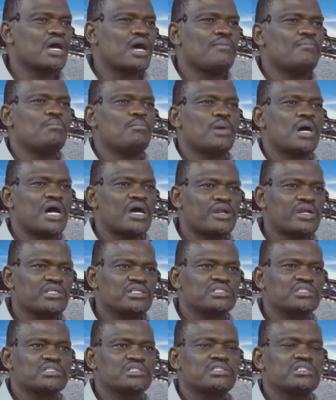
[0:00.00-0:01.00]
a
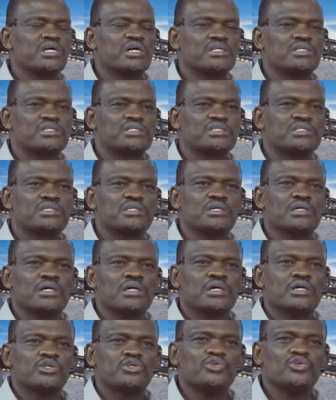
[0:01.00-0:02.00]
marriage that
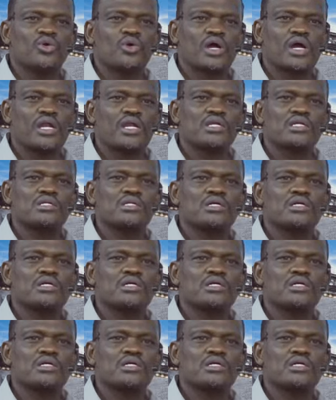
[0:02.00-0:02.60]
you can